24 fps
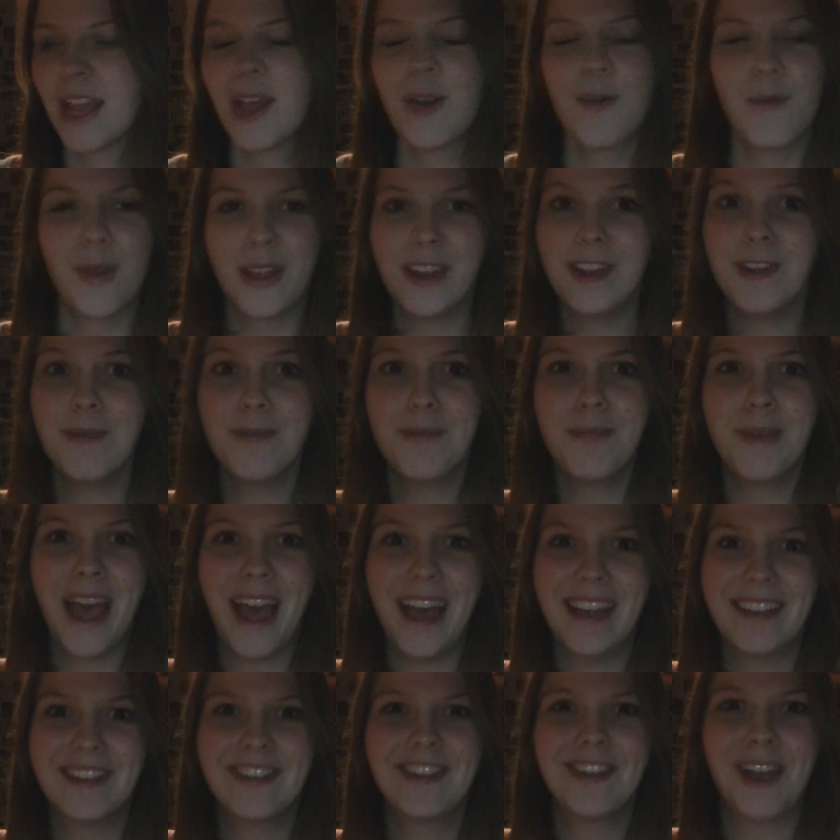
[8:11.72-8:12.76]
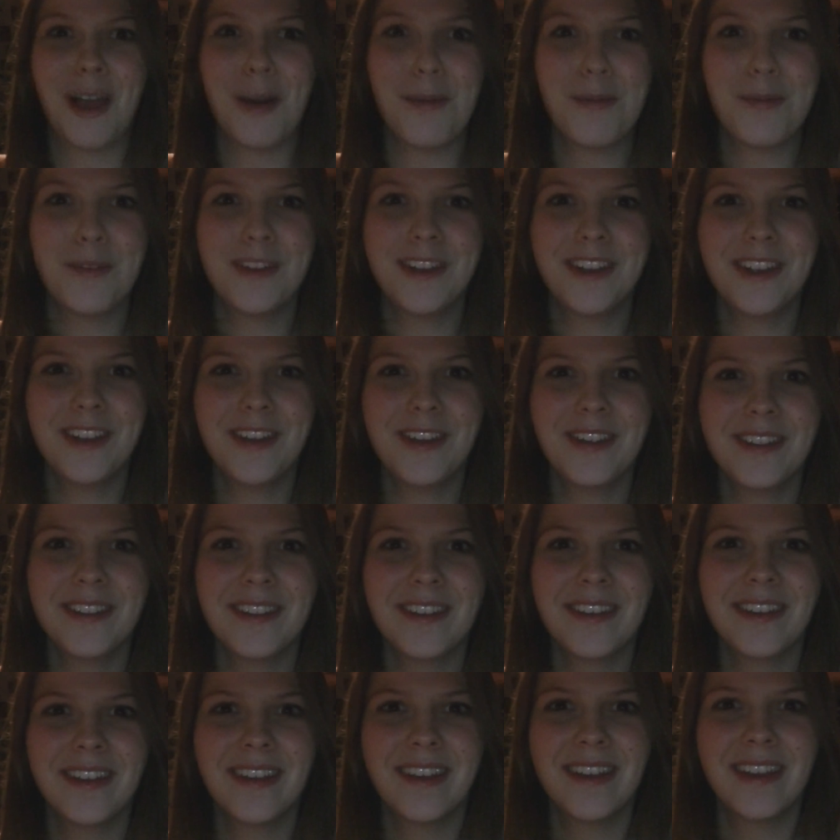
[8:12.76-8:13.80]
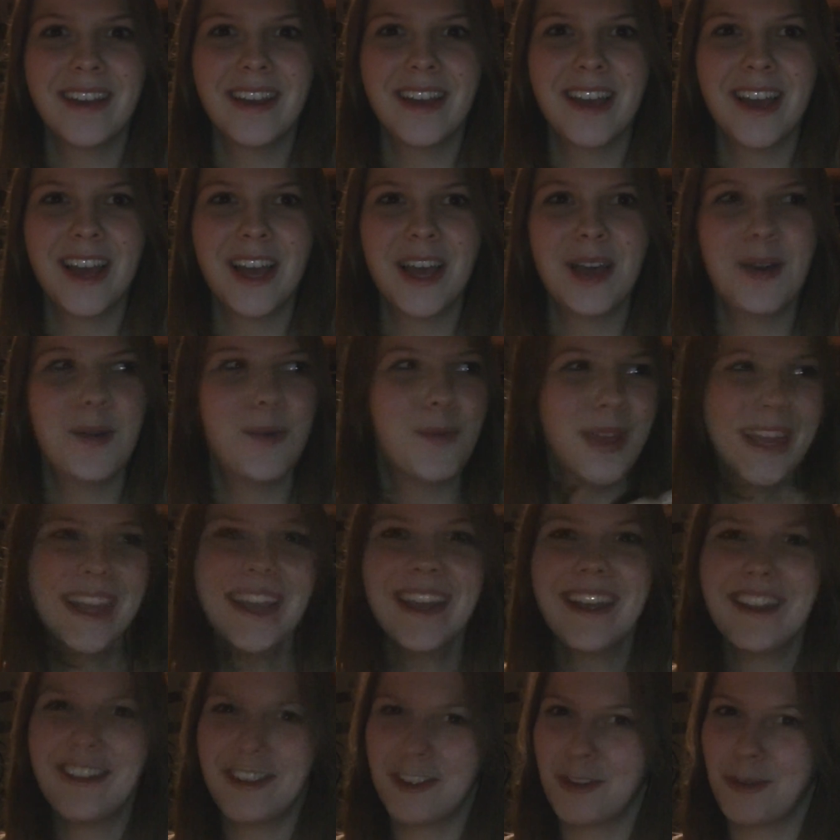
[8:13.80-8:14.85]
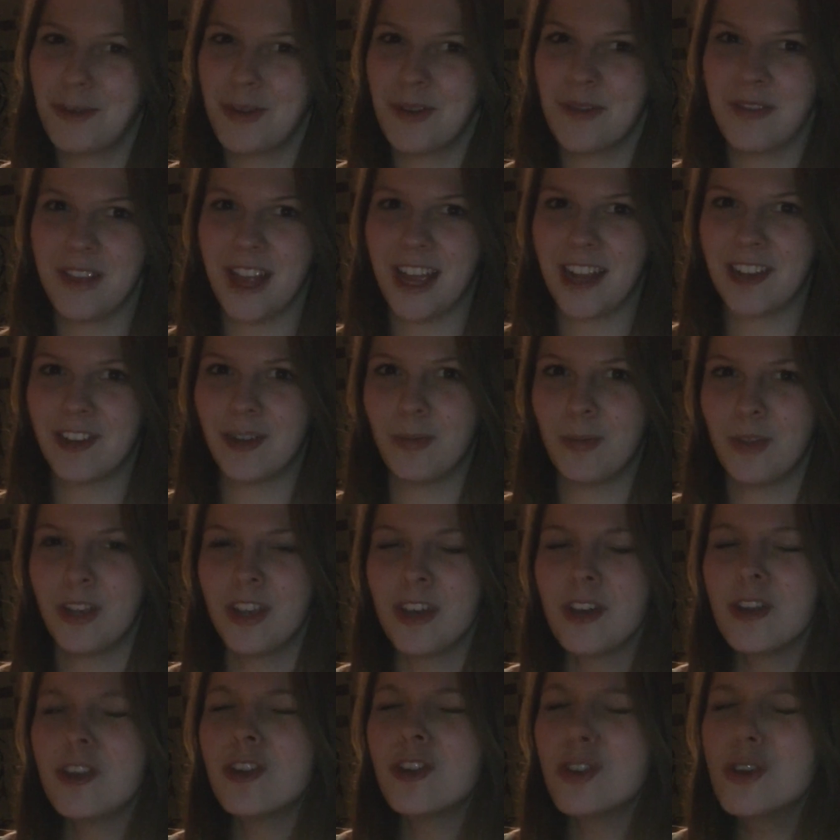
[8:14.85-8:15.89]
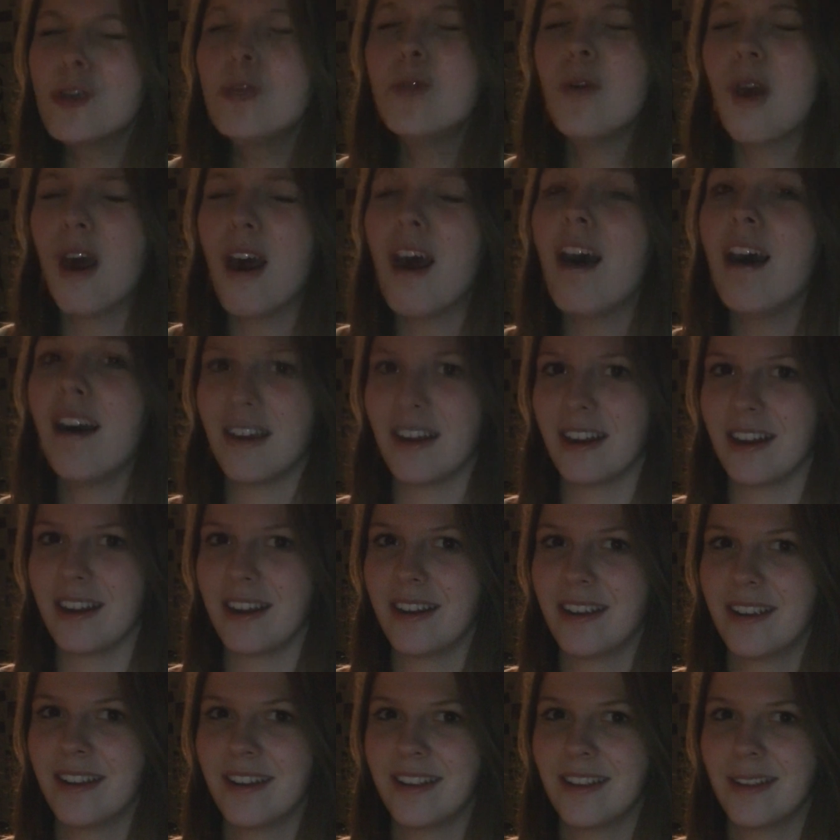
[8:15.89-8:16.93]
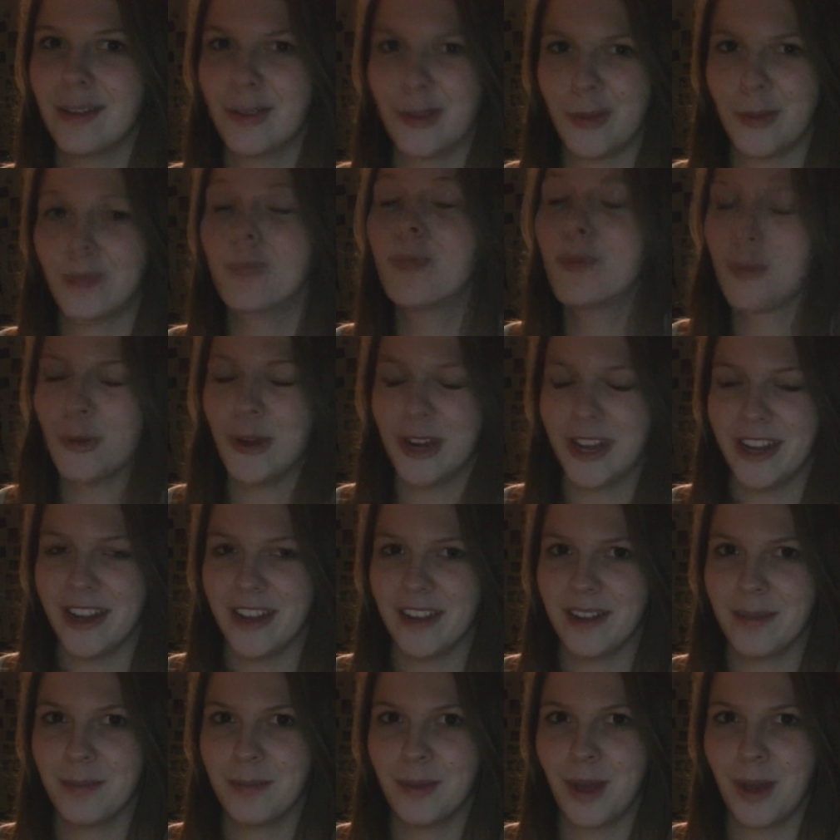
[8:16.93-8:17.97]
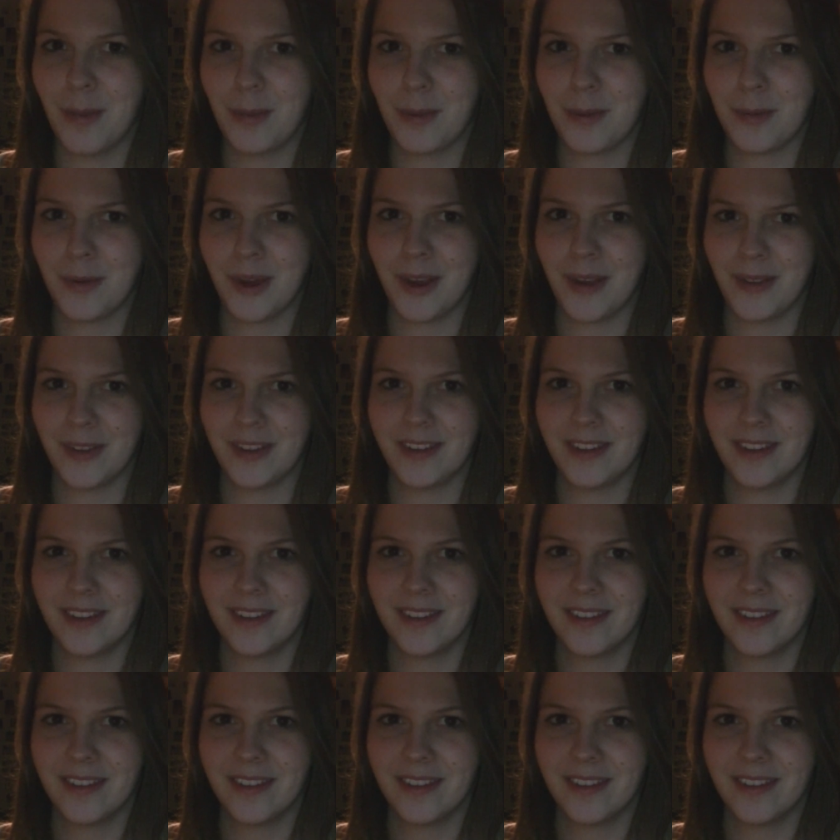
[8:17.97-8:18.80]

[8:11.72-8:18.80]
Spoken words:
When you pass shop windows, wink at your reflection because you are the prettiest pup around.